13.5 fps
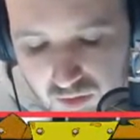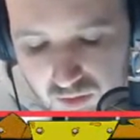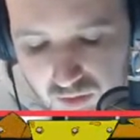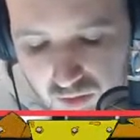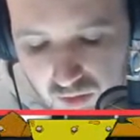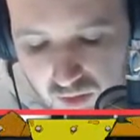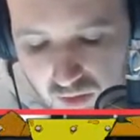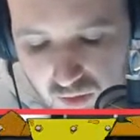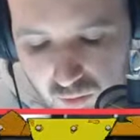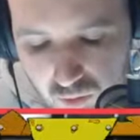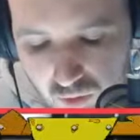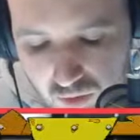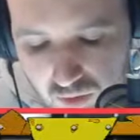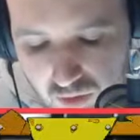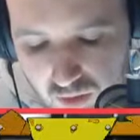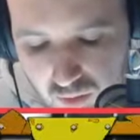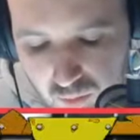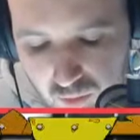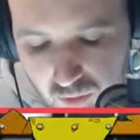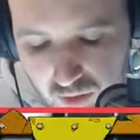the new one and a
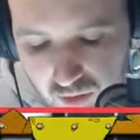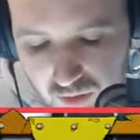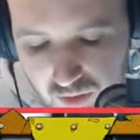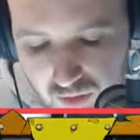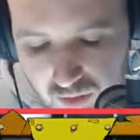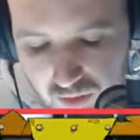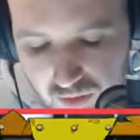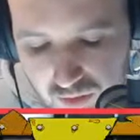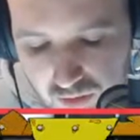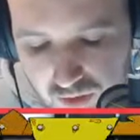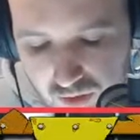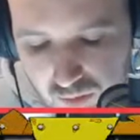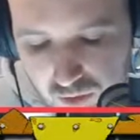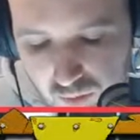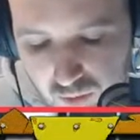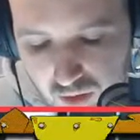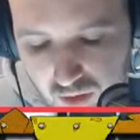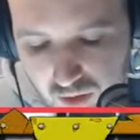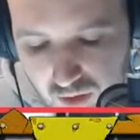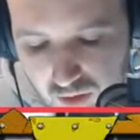boy, there seems to be
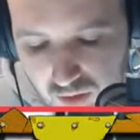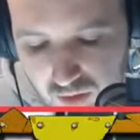a